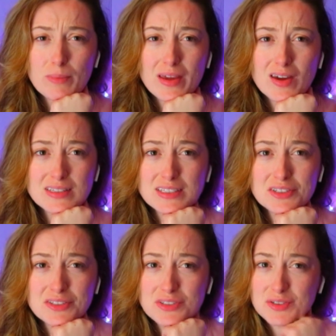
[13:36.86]
Oh my
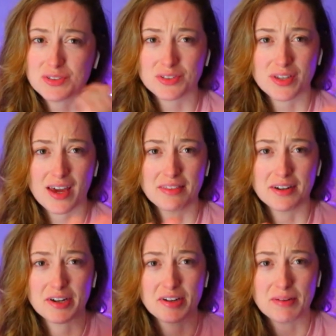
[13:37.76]
god, these two
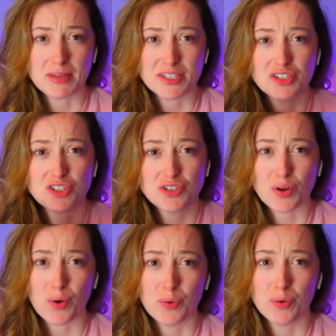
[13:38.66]
together are gonna be
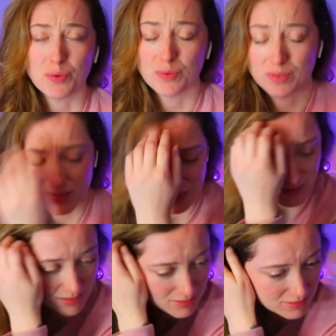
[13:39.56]
so
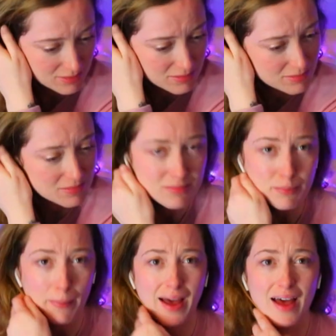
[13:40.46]

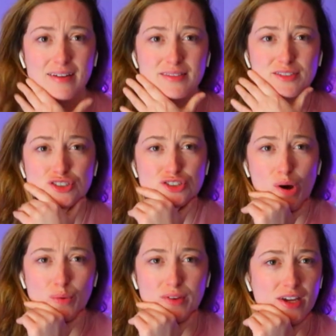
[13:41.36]
bad,
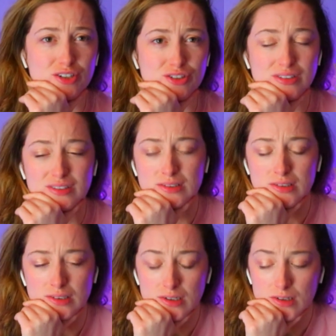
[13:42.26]
so
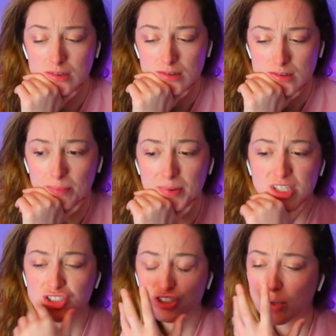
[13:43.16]
dangerous.
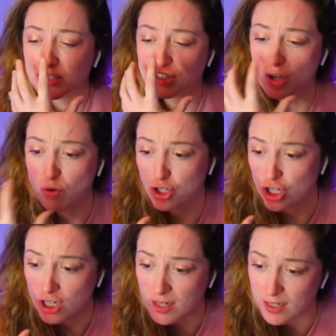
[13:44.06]
But this show is
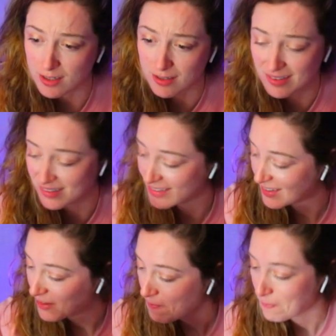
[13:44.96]
so good.
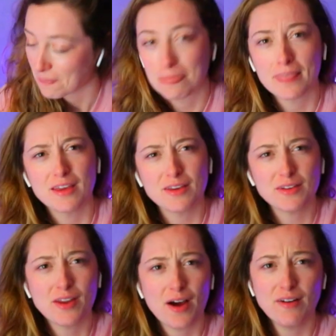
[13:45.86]

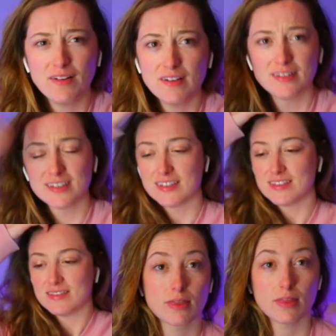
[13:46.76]
You know,
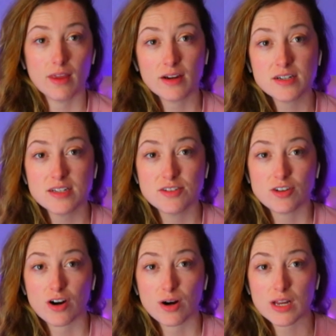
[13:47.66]
they are
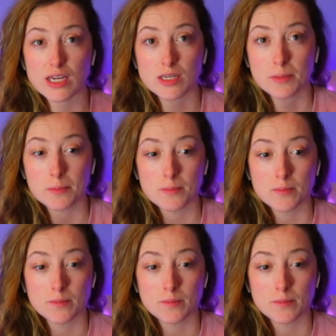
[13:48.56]
starting